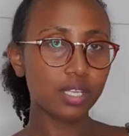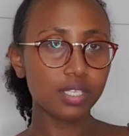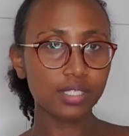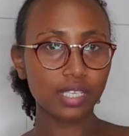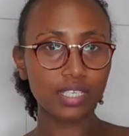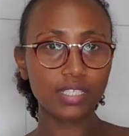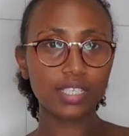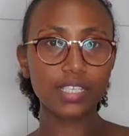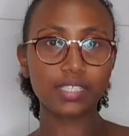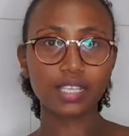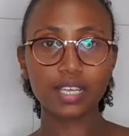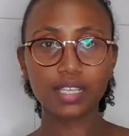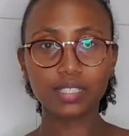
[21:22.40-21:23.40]

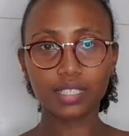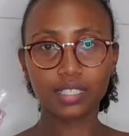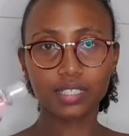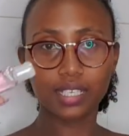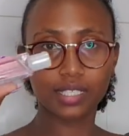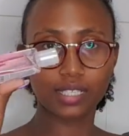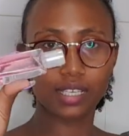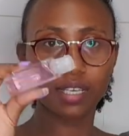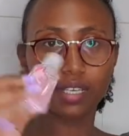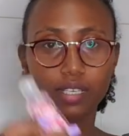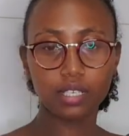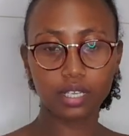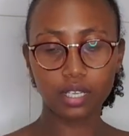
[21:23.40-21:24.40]
sanitizer.
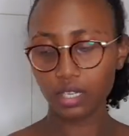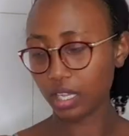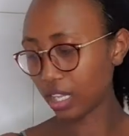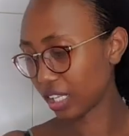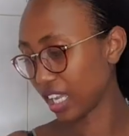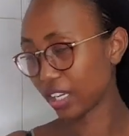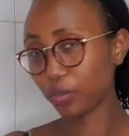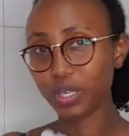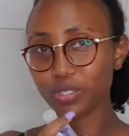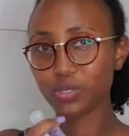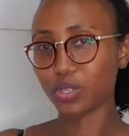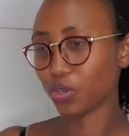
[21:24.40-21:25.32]
I'll carry one to the